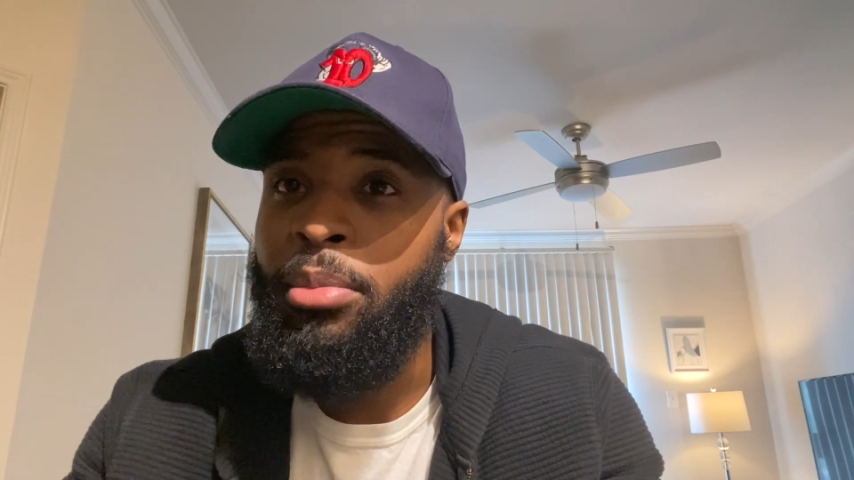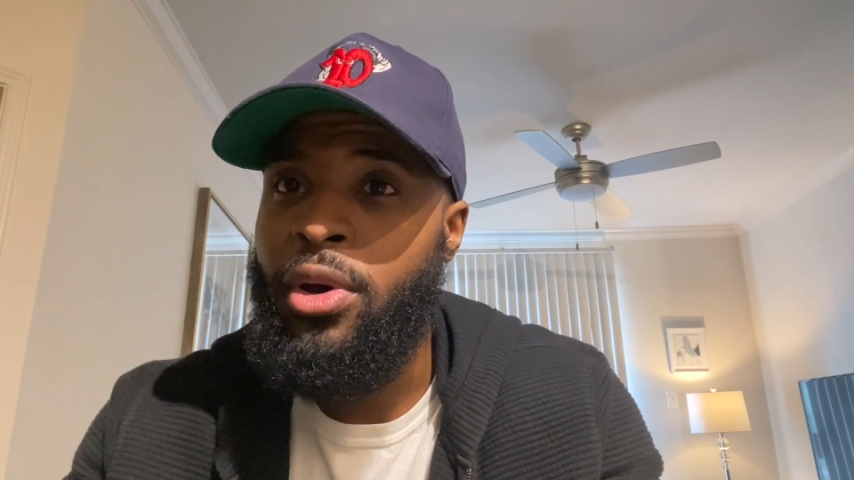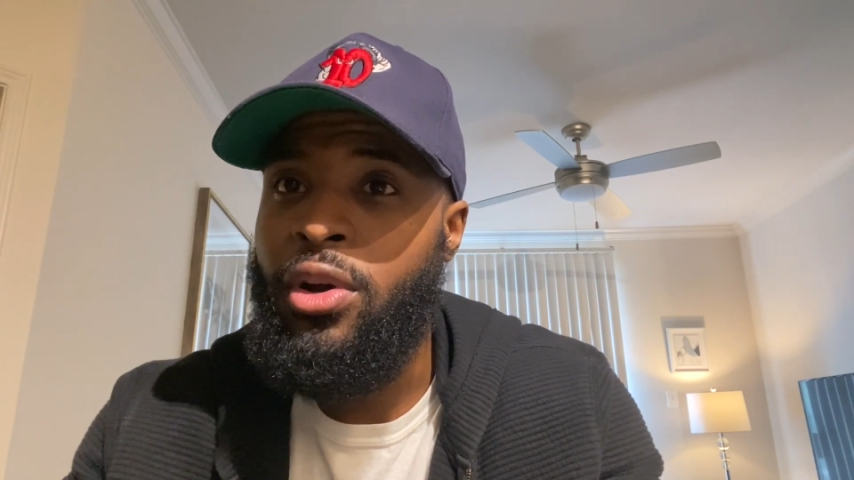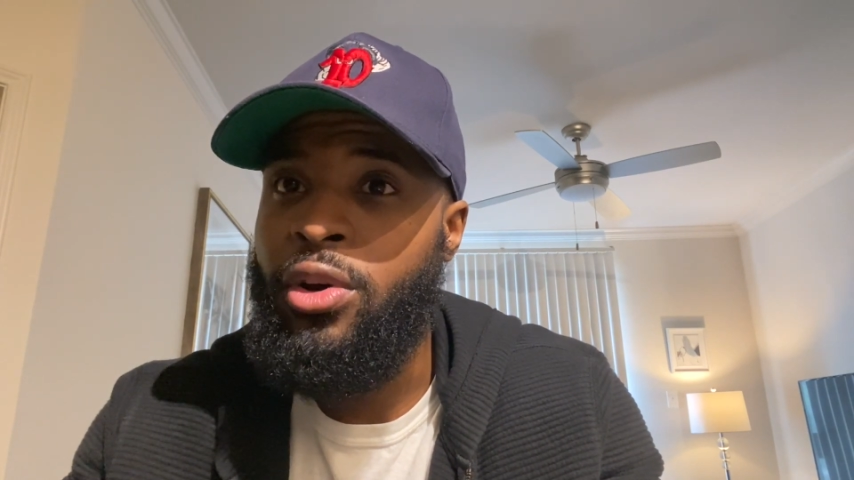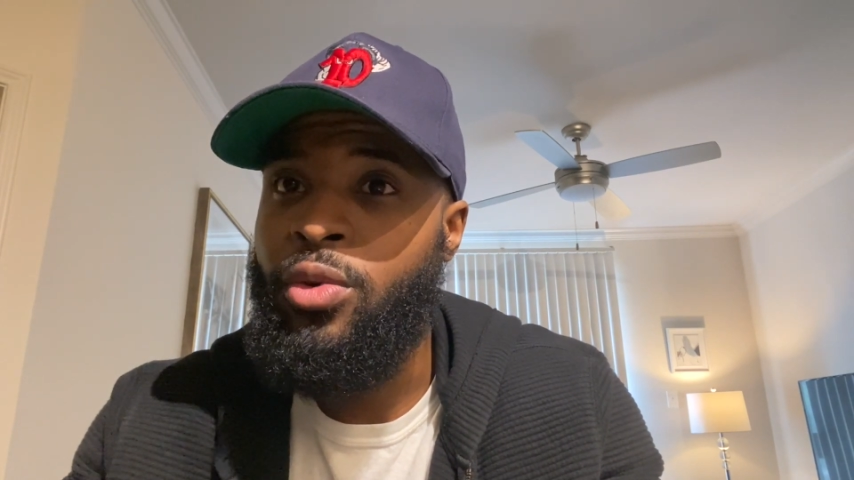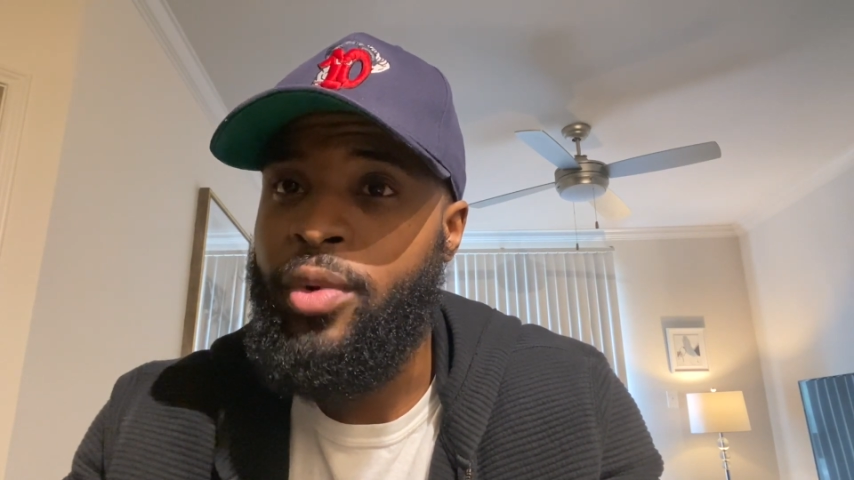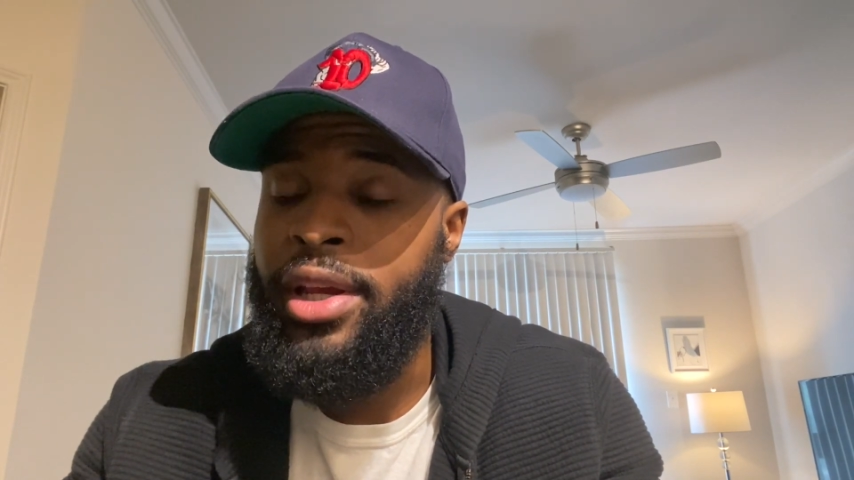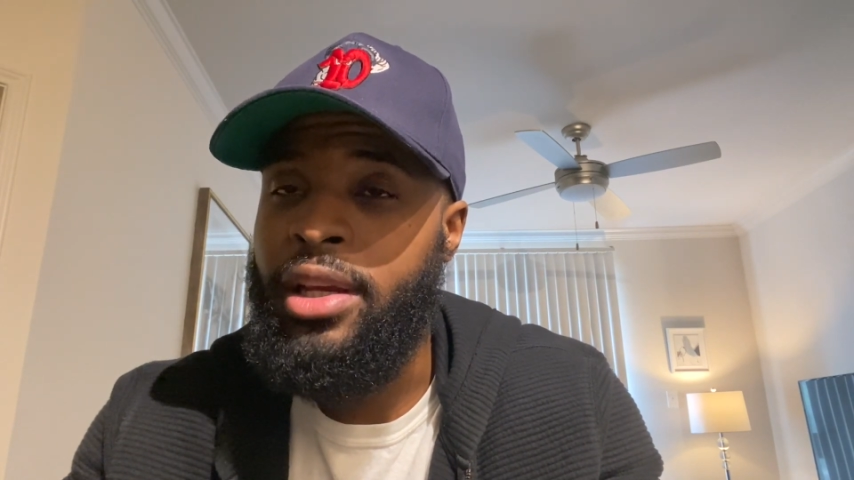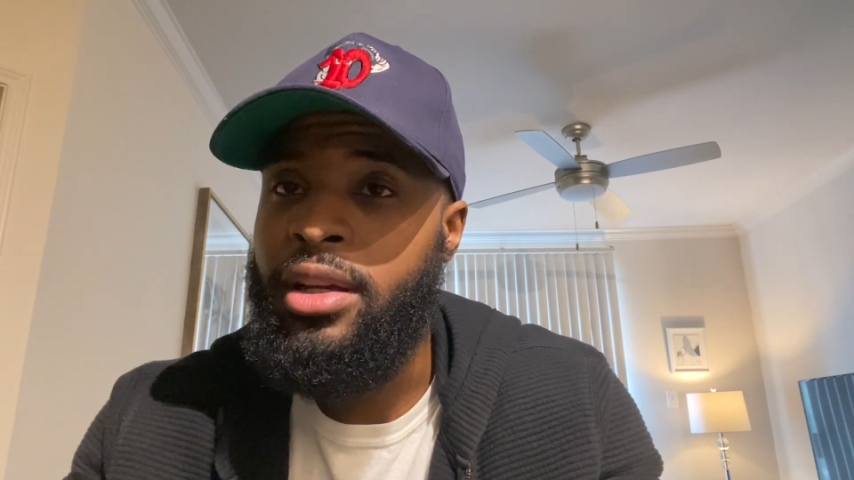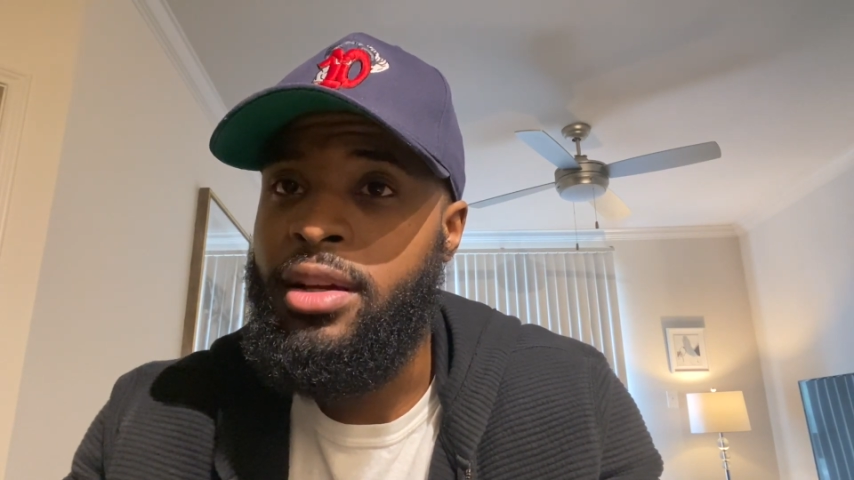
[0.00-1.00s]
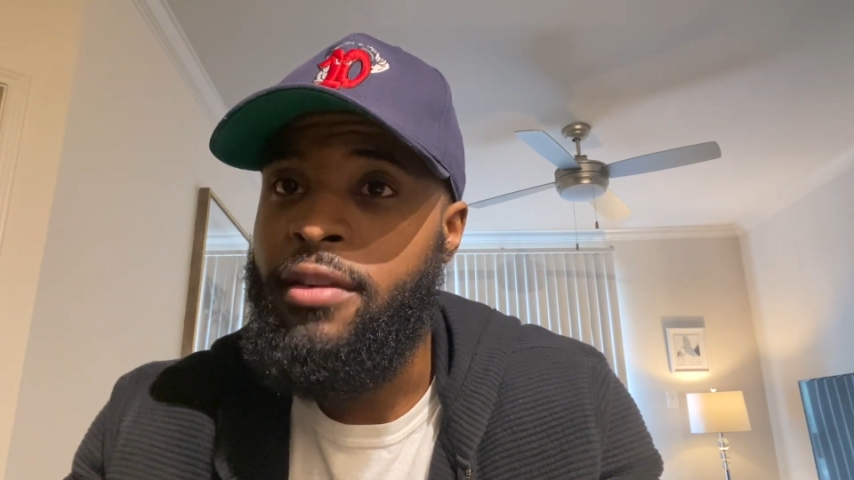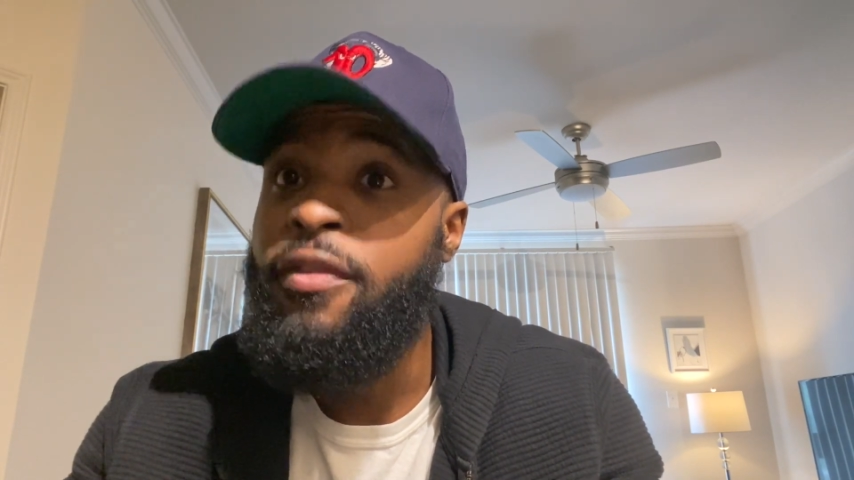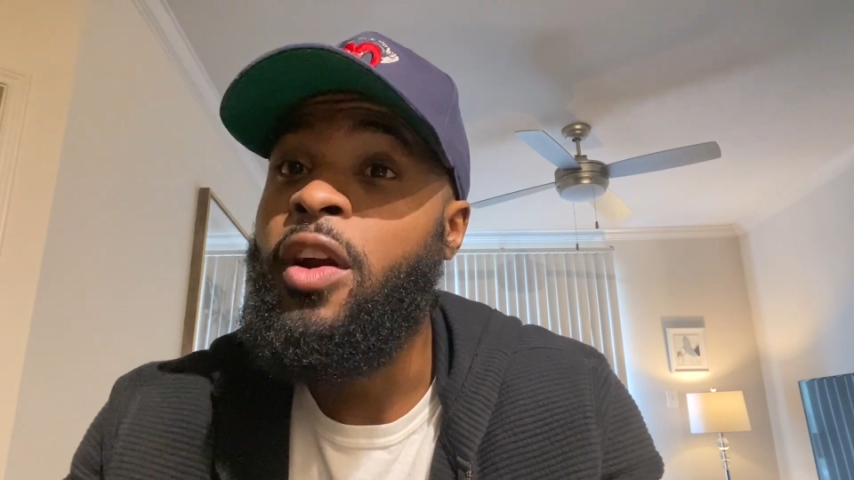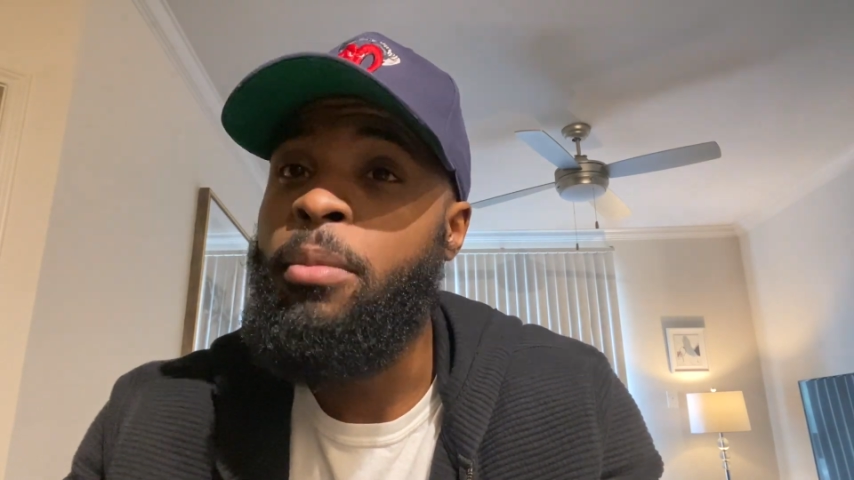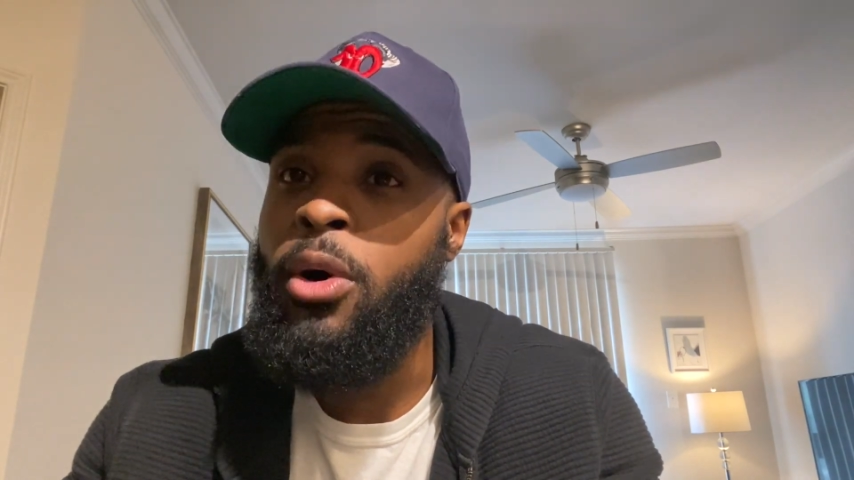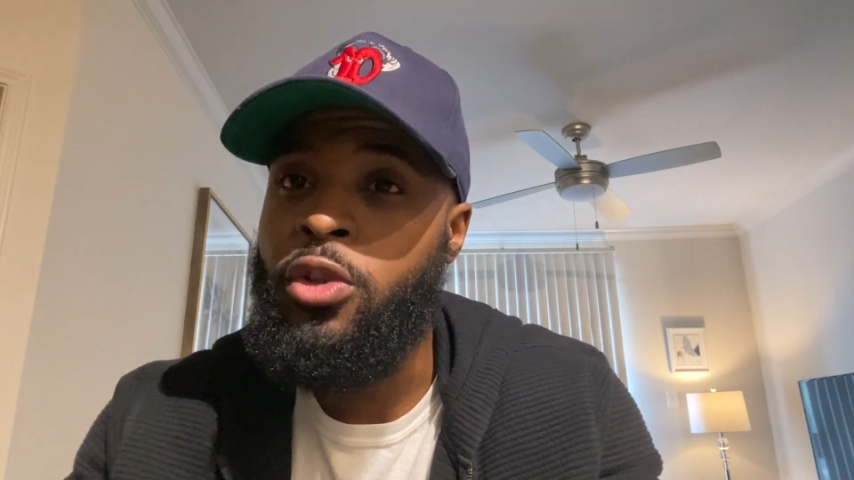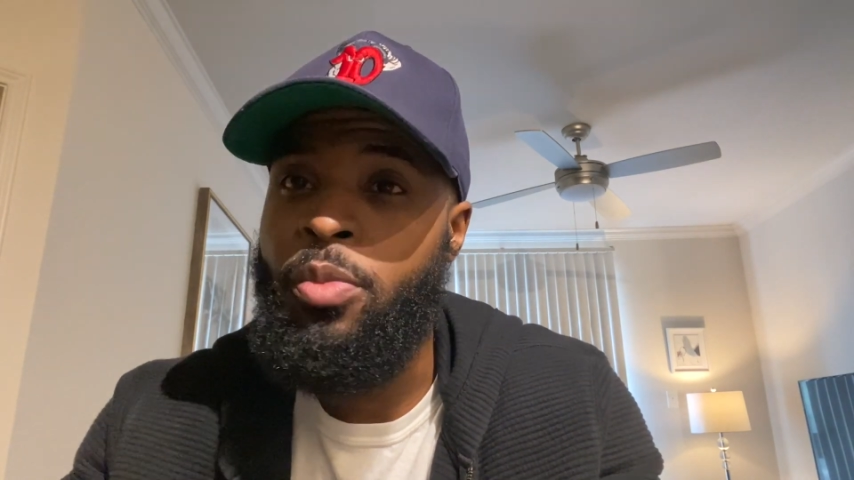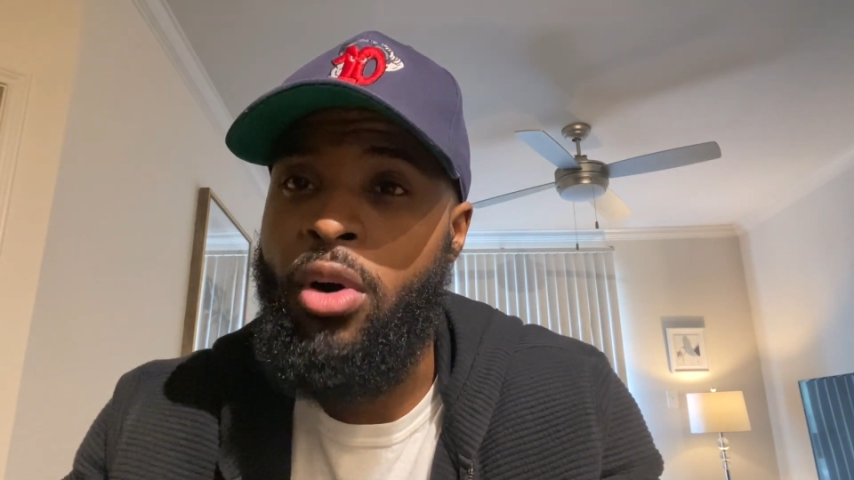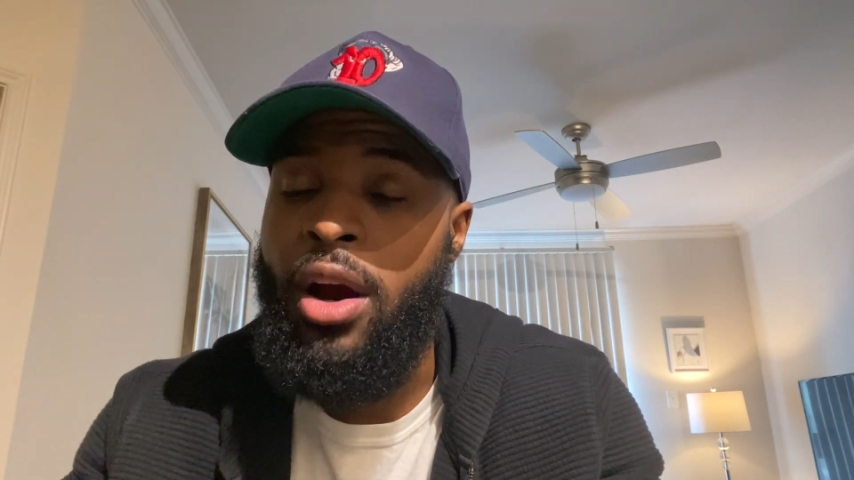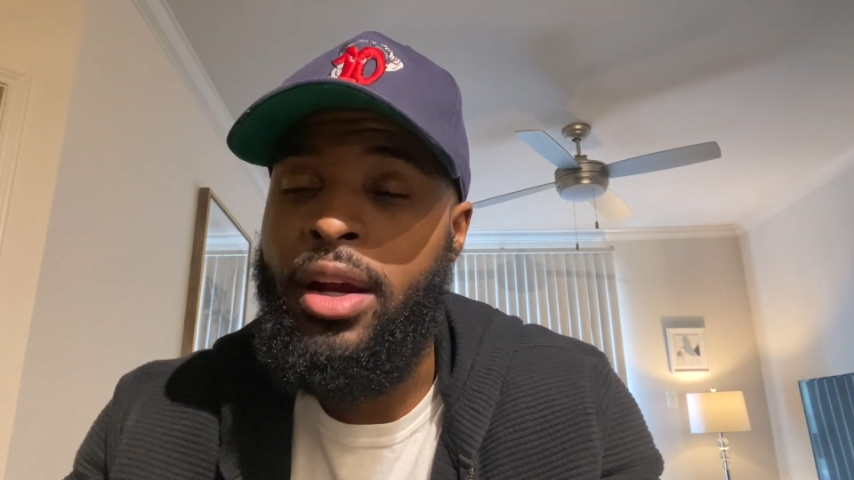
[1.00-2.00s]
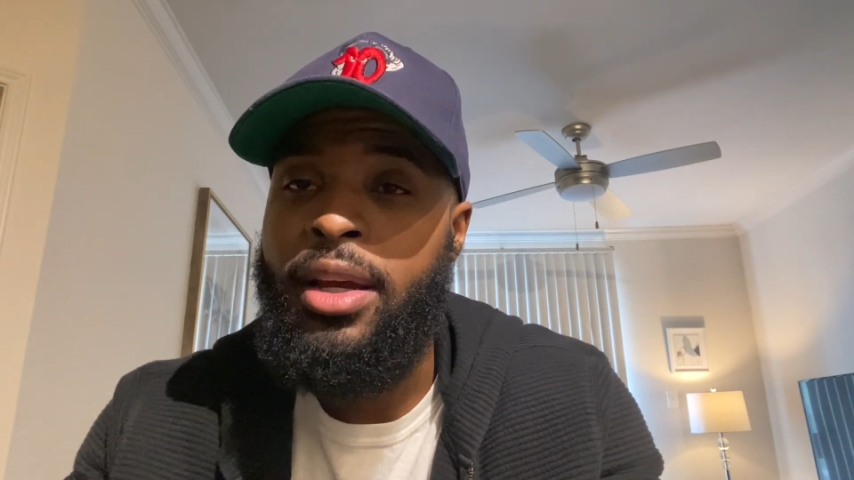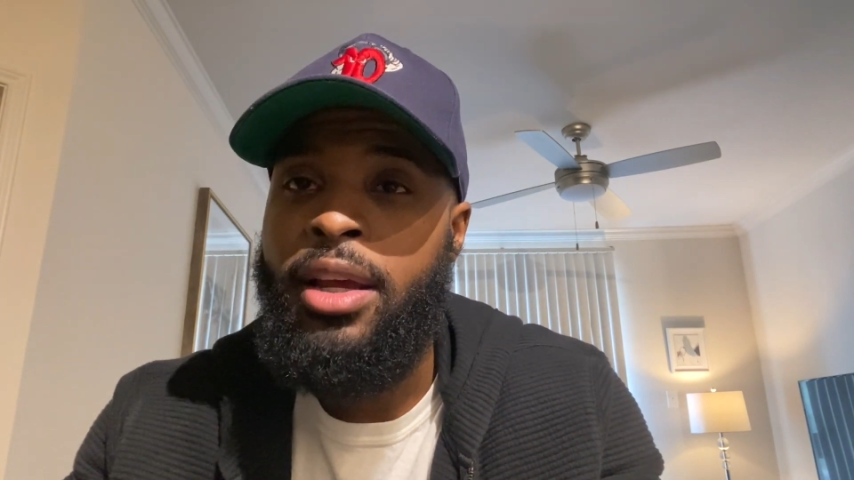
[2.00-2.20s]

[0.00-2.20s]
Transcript: middle of the ring for the most part.